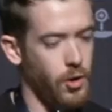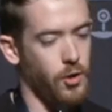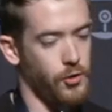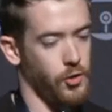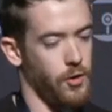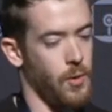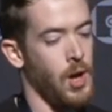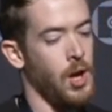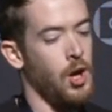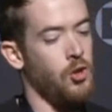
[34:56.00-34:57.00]
Also,
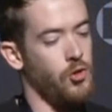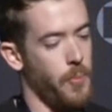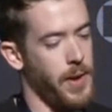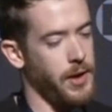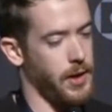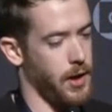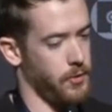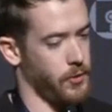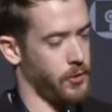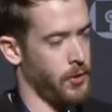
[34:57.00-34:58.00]
domain
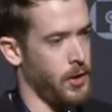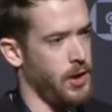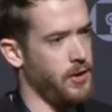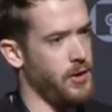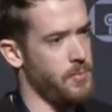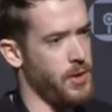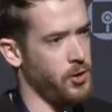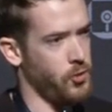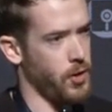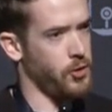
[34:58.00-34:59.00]
accounts in the
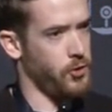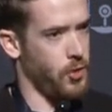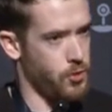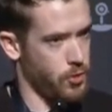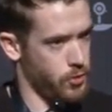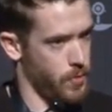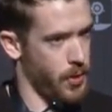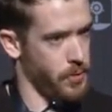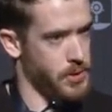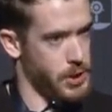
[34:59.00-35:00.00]
administrator's local group
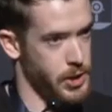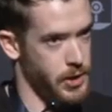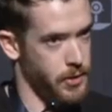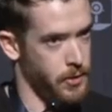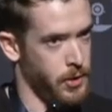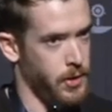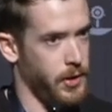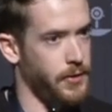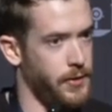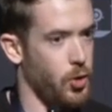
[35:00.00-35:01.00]
on a machine
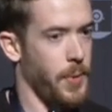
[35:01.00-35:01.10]
can still